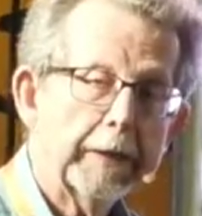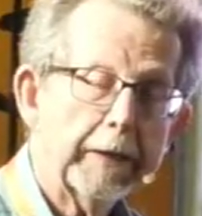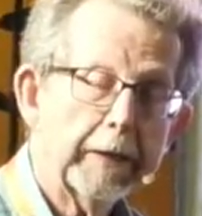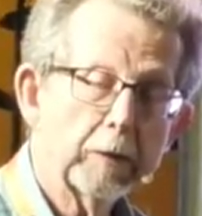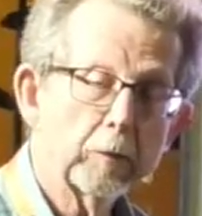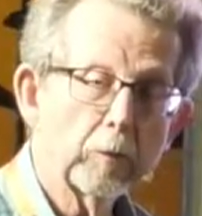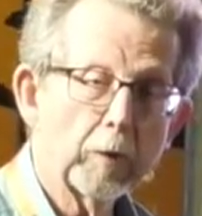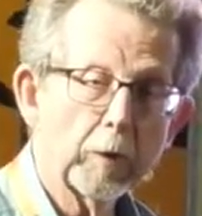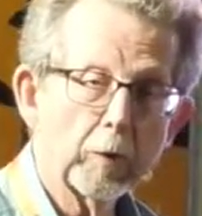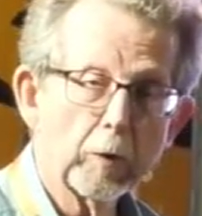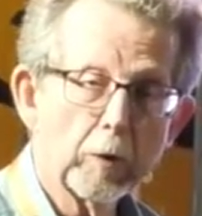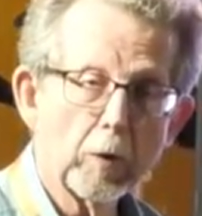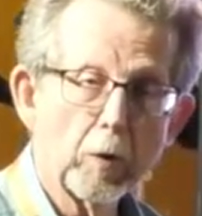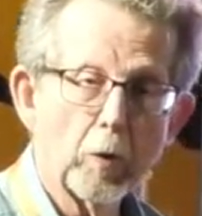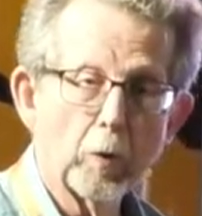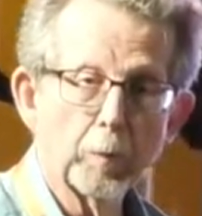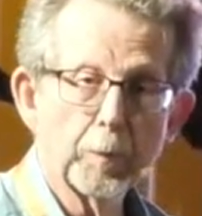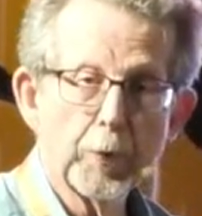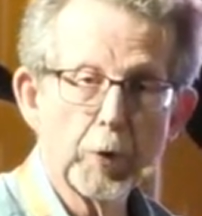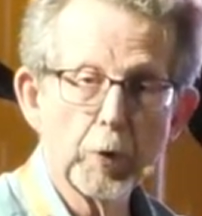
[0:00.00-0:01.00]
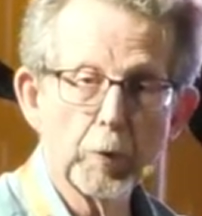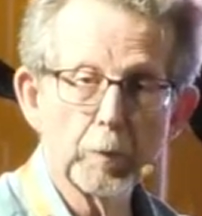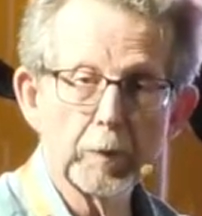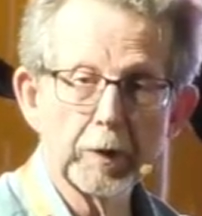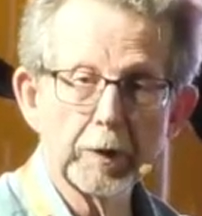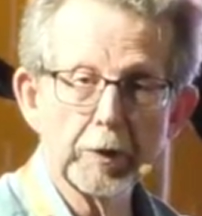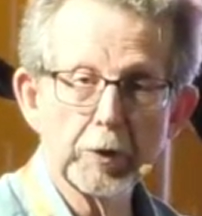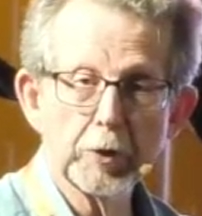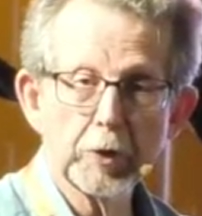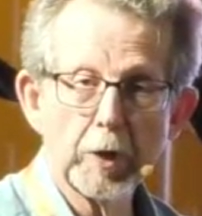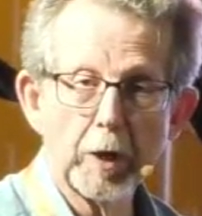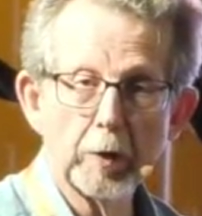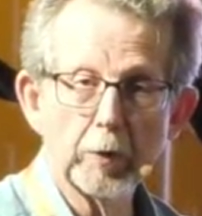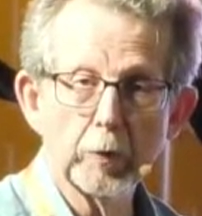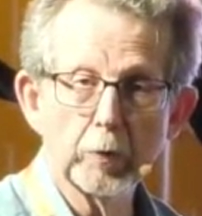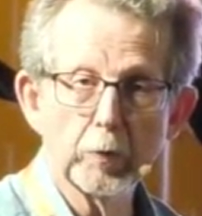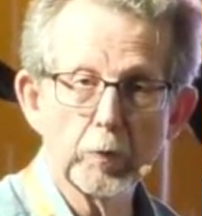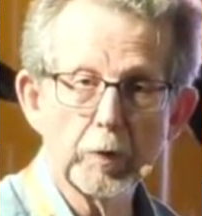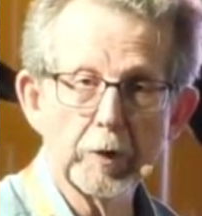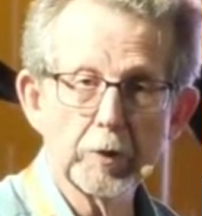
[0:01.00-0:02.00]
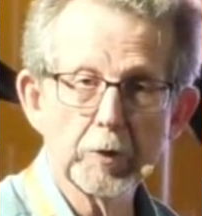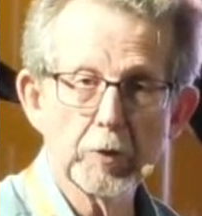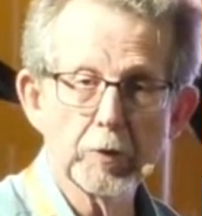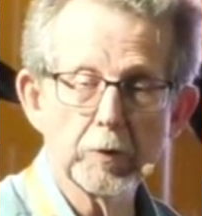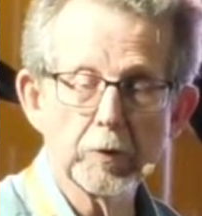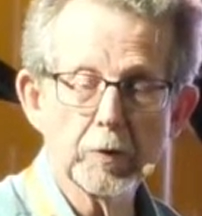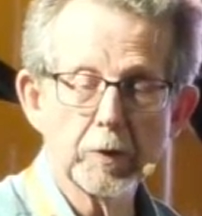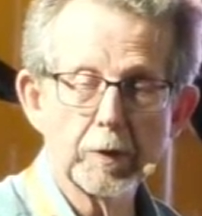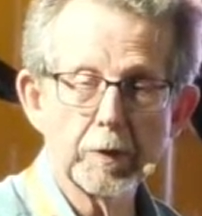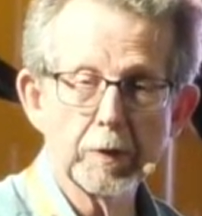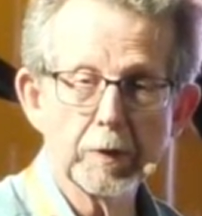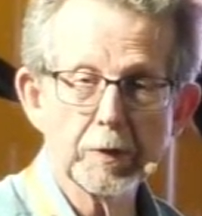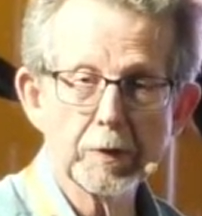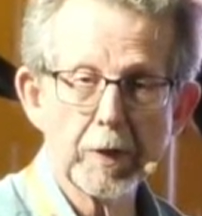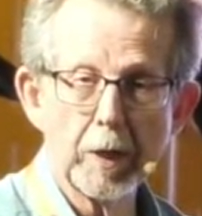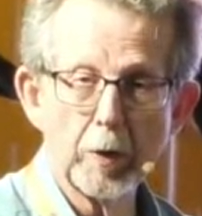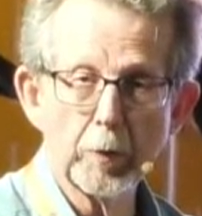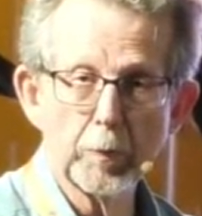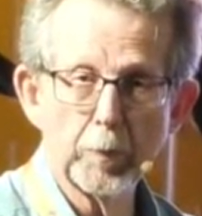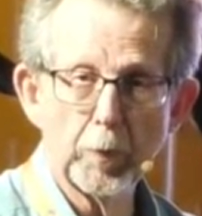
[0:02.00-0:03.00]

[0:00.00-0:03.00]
in what are called permanently shadowed regions in the South